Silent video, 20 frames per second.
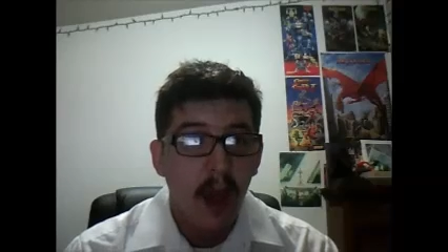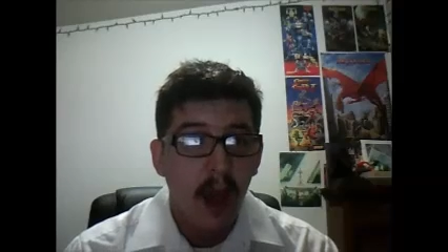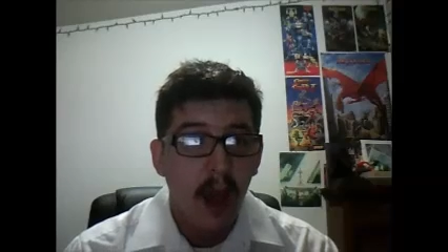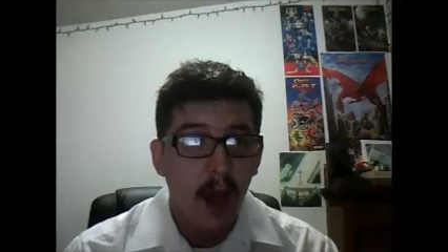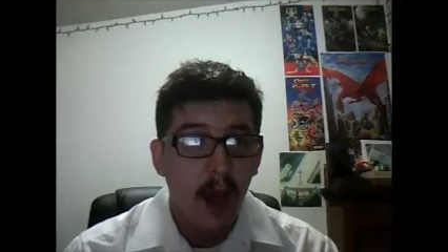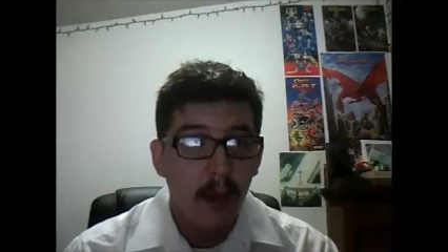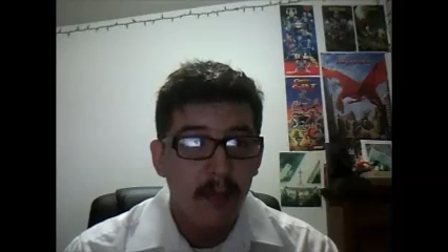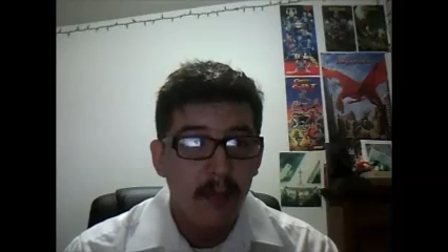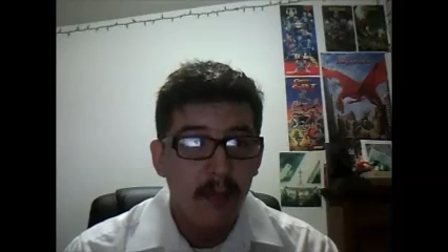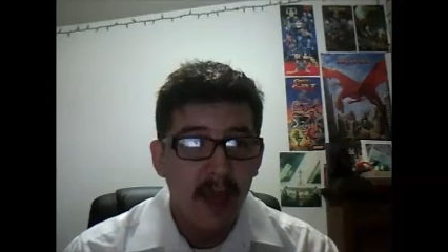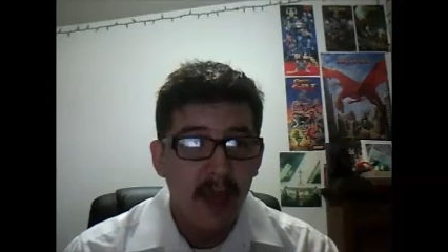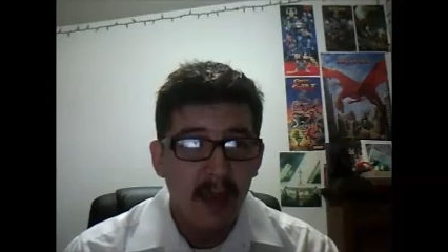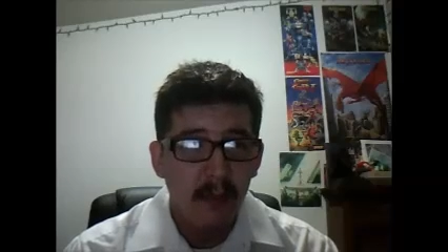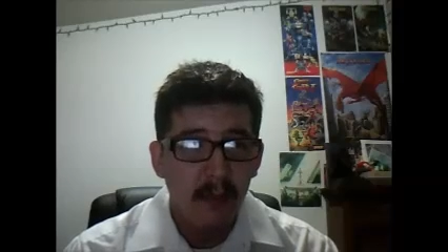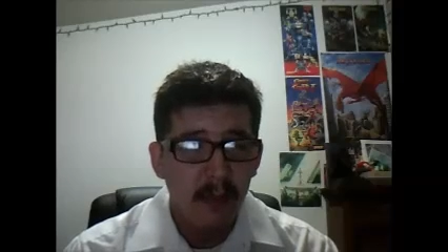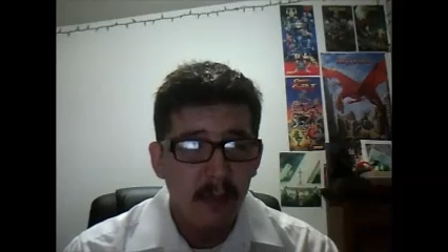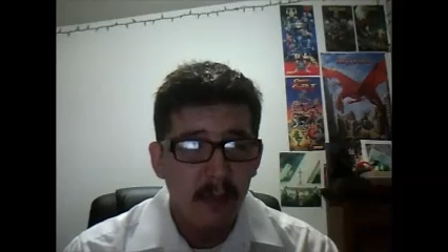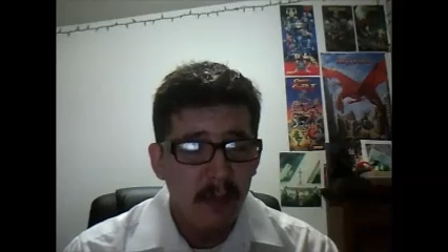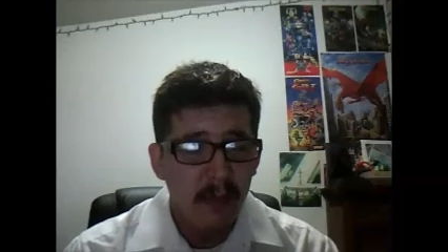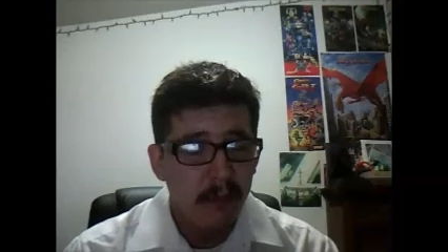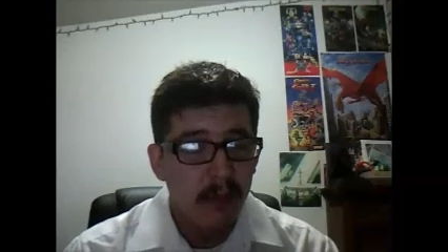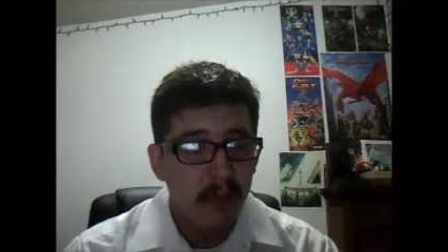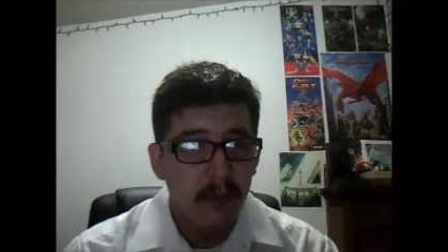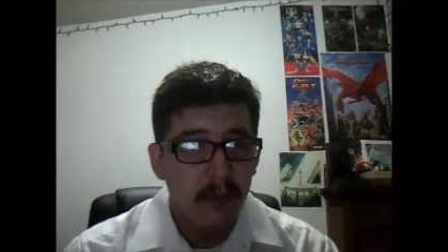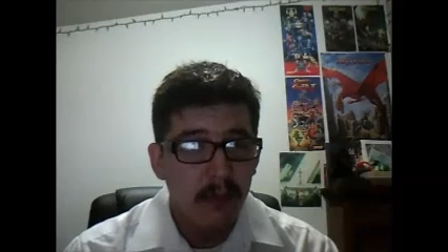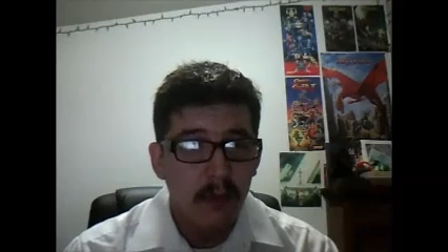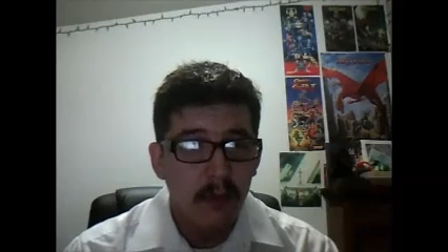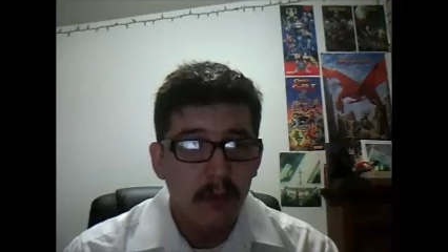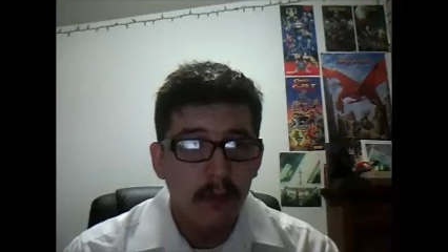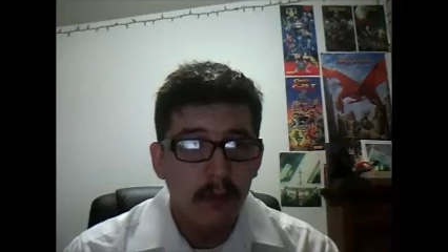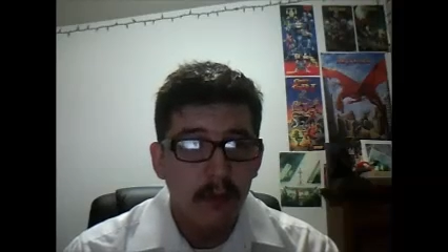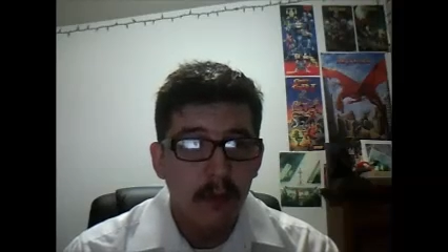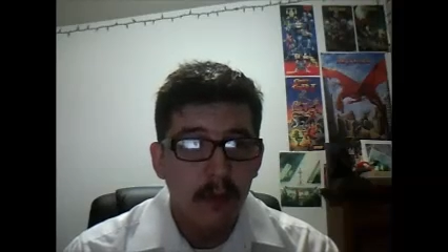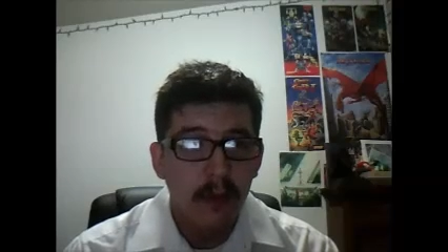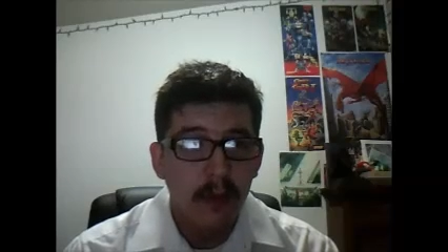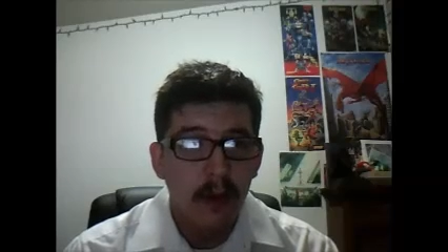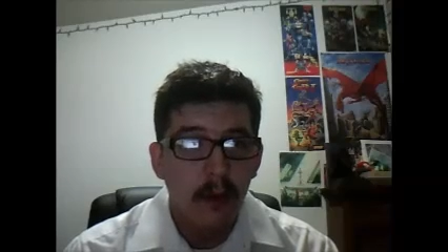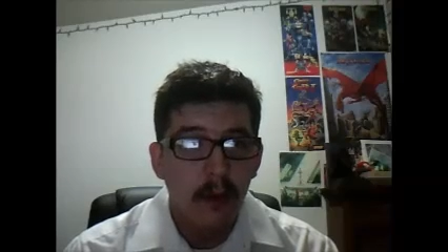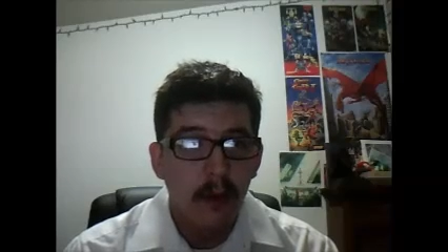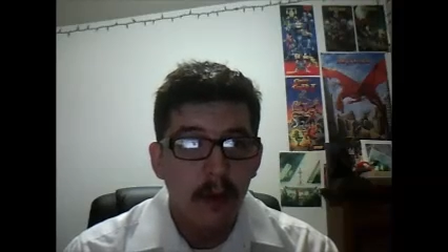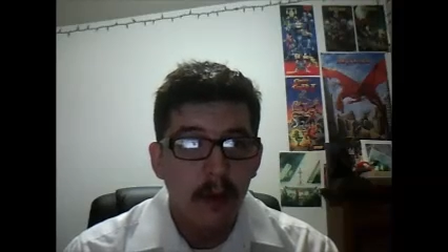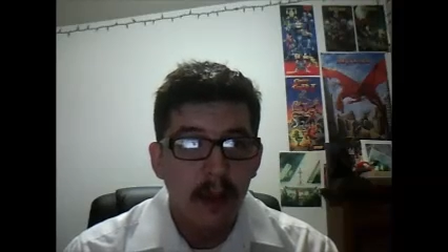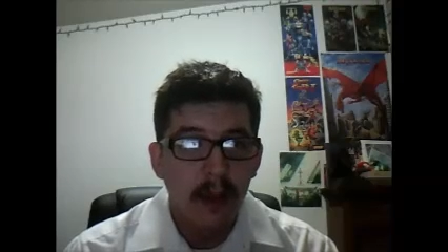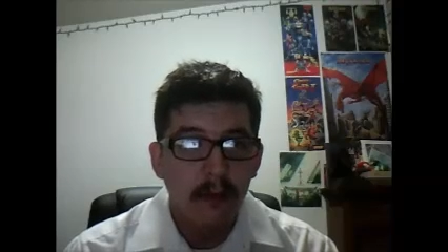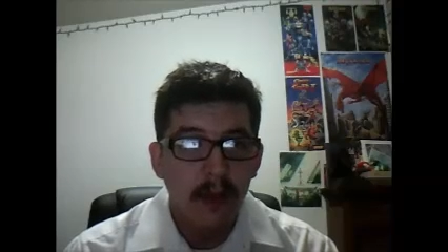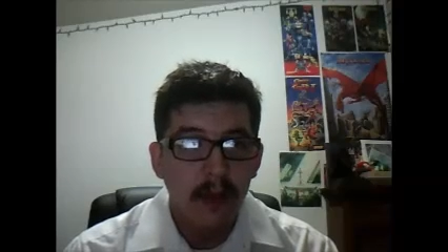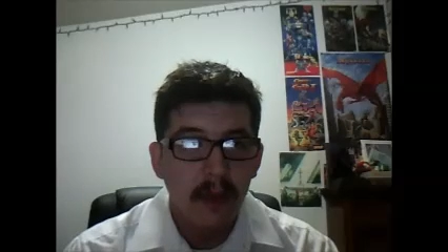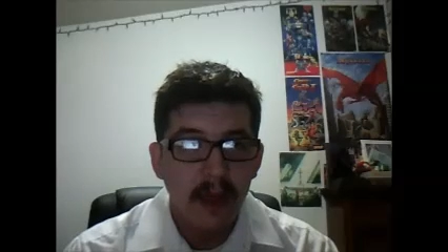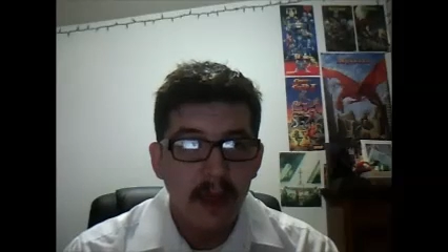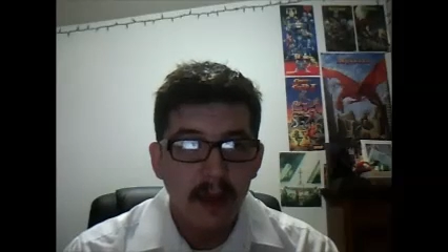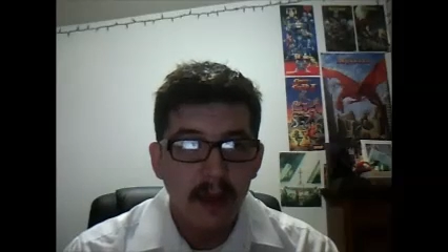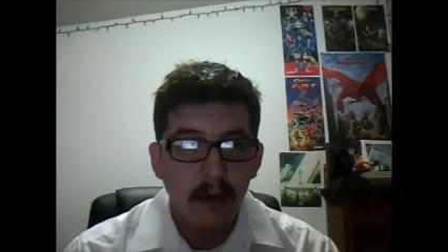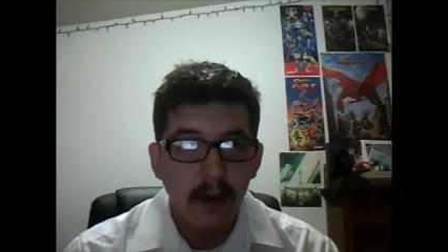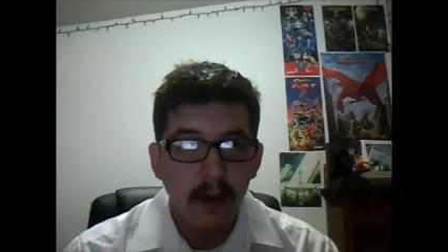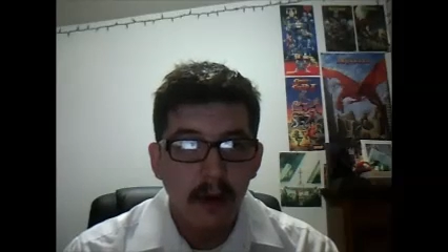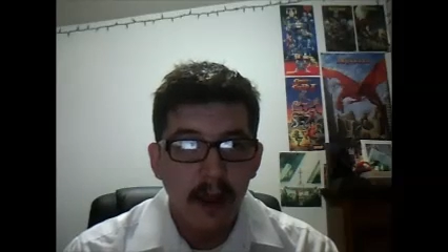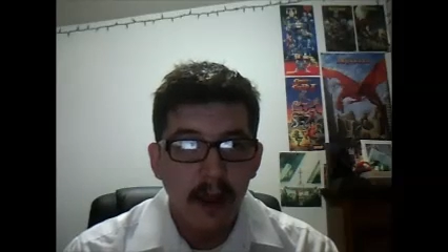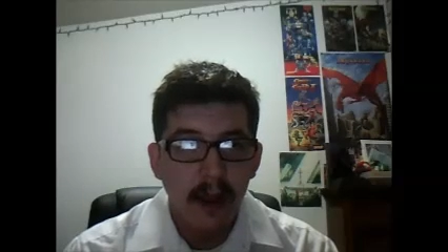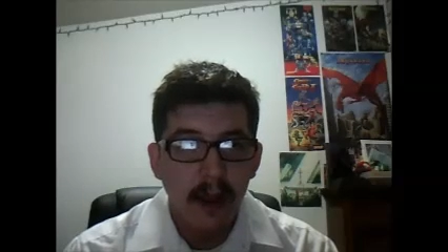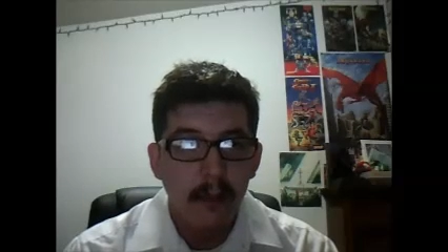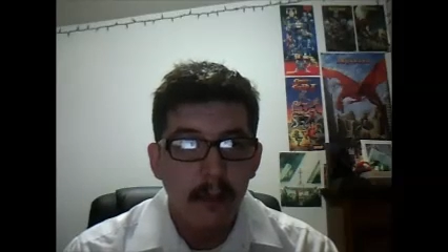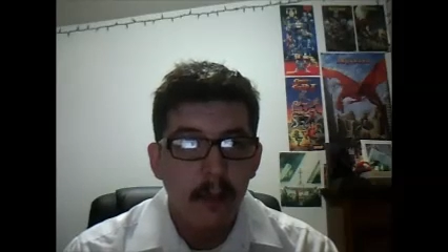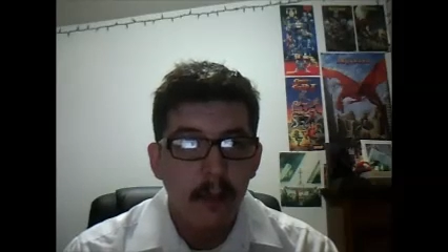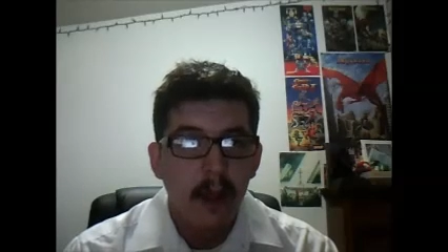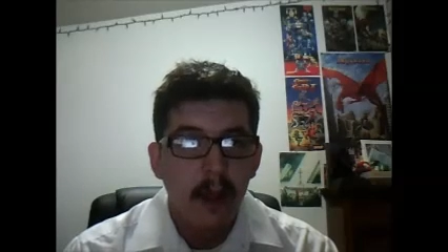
That business is going to be known as IGRE,